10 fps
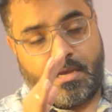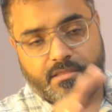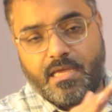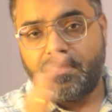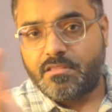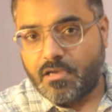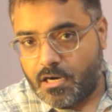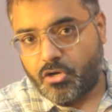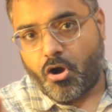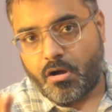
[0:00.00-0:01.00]
Then the
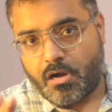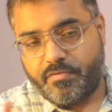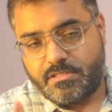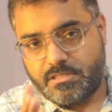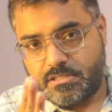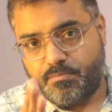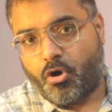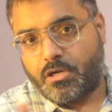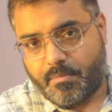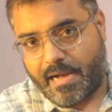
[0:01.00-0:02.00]
third quadrant, which is the
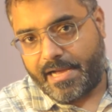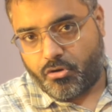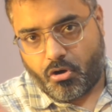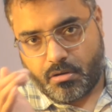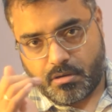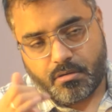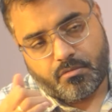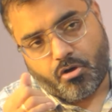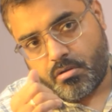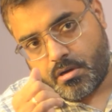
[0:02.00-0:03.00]
bottom right corner
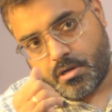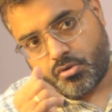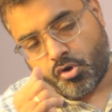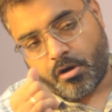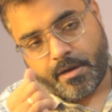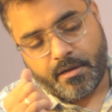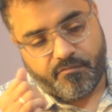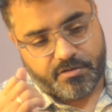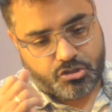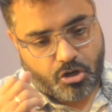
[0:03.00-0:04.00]
quadrant,
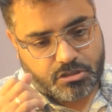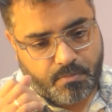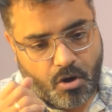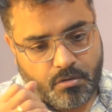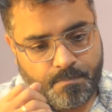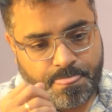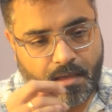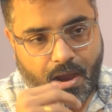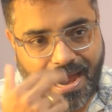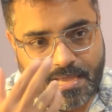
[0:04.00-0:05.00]
which talks about
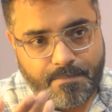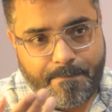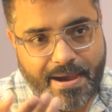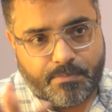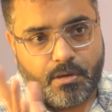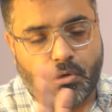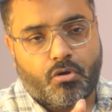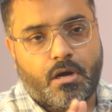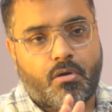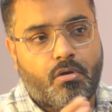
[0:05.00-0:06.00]
high impact but low
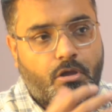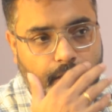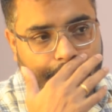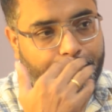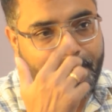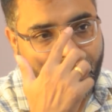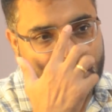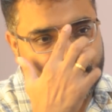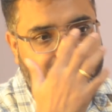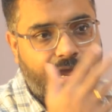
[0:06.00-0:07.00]
control. Now the impact
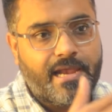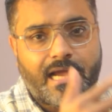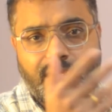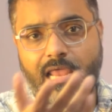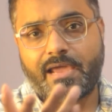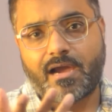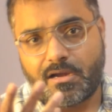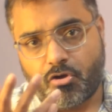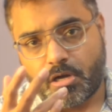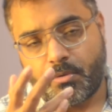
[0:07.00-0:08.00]
is very high, like I
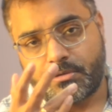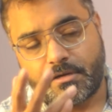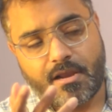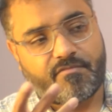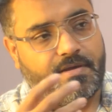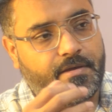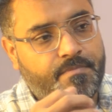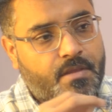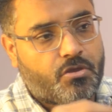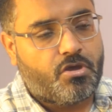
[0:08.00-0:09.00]
talked about the traffic.
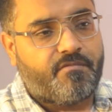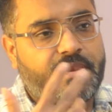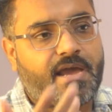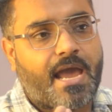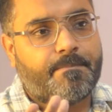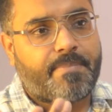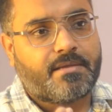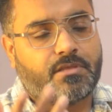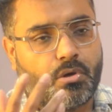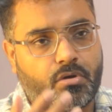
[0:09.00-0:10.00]
You have very high
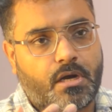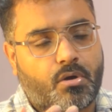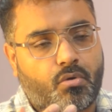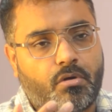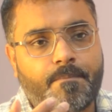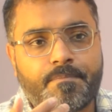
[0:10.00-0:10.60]
impact, the low control.